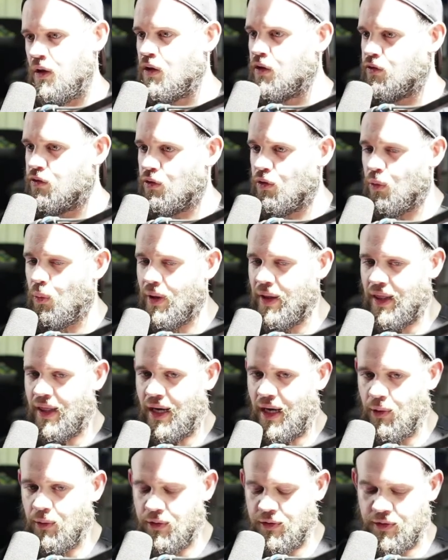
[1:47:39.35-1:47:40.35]
So the way
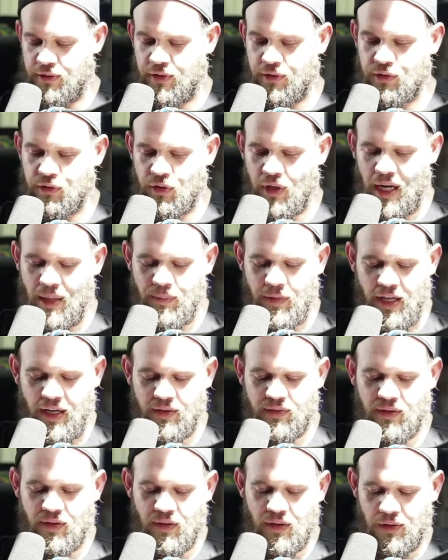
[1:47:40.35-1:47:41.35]
that I would describe that,
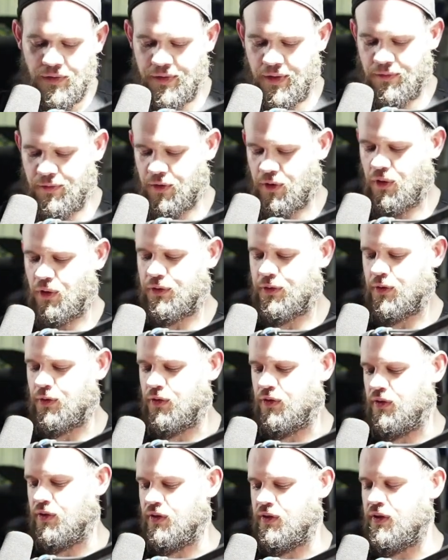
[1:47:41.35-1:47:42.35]
it's a little difficult
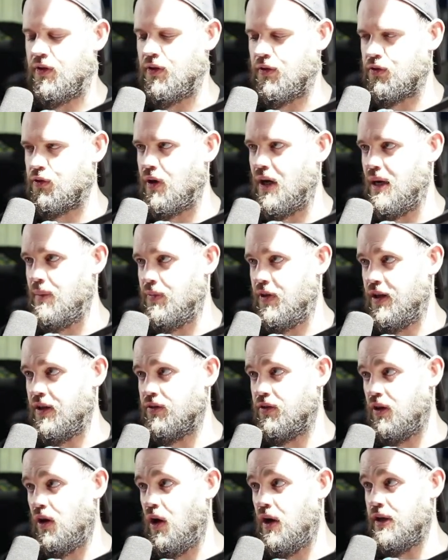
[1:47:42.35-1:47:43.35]
to describe
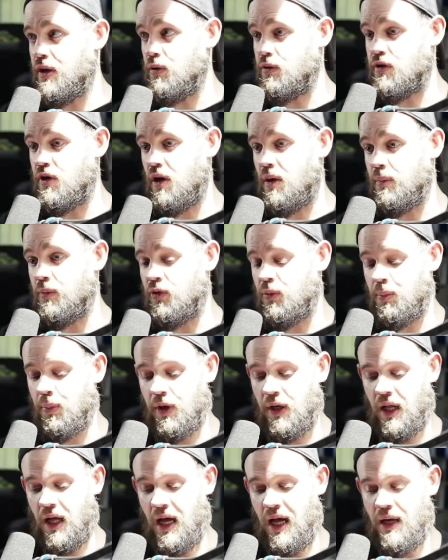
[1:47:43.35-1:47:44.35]
things in audio terms,
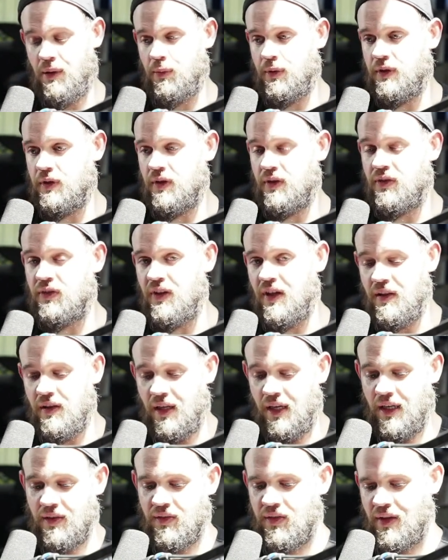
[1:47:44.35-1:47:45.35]
but I would say
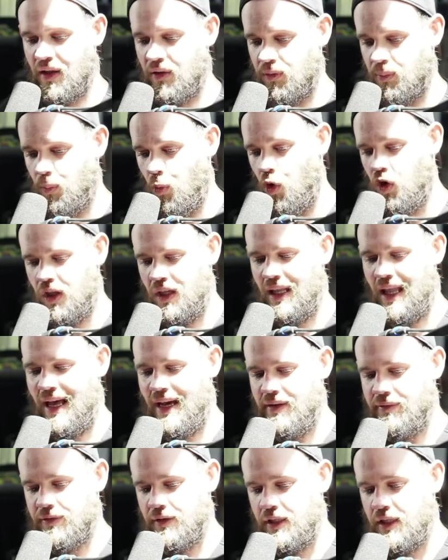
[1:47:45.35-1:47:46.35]
that it sounds more
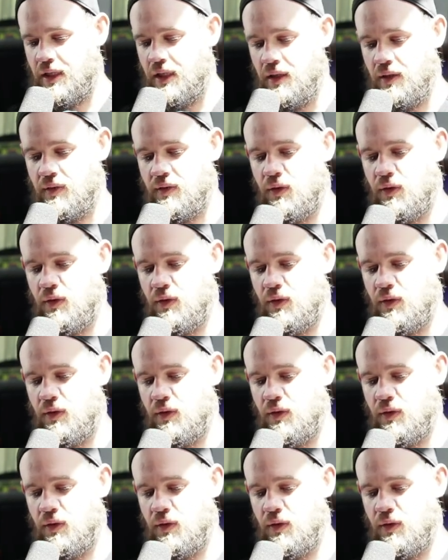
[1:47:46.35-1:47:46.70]
lively.